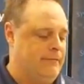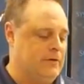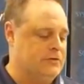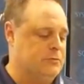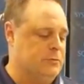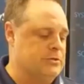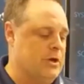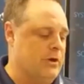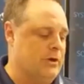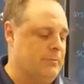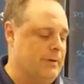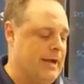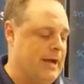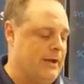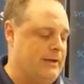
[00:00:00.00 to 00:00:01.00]
first we'll talk
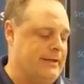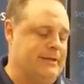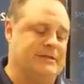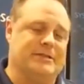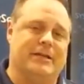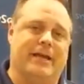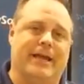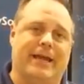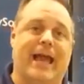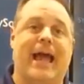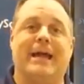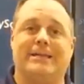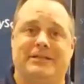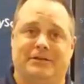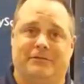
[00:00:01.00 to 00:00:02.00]
about is an
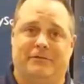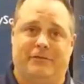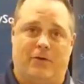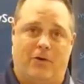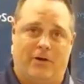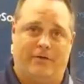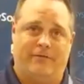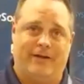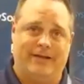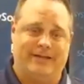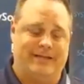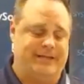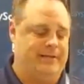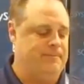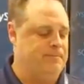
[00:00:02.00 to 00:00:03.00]
active
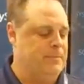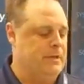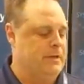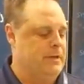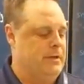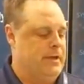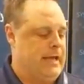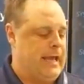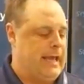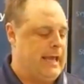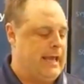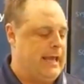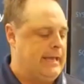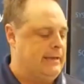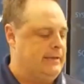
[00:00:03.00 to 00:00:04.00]
RFID,
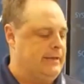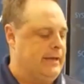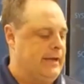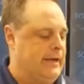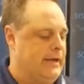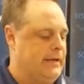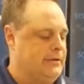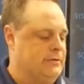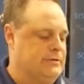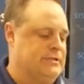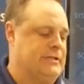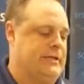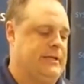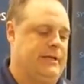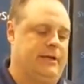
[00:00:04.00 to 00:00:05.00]
and you'll
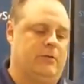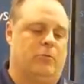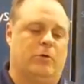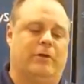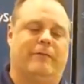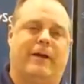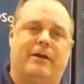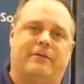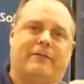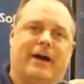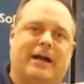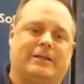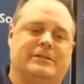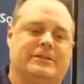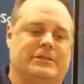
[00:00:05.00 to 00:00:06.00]
see here one of our
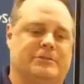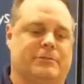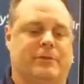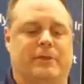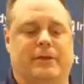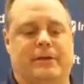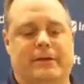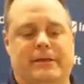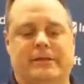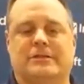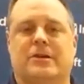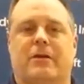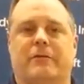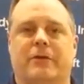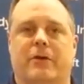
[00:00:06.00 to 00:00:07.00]
devices with
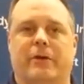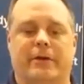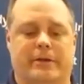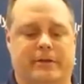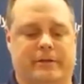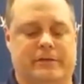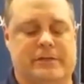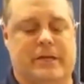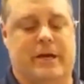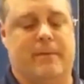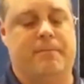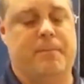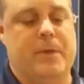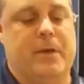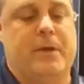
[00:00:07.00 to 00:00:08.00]
IndySoft on it.
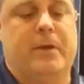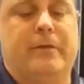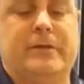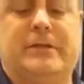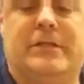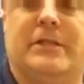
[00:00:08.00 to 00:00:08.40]
This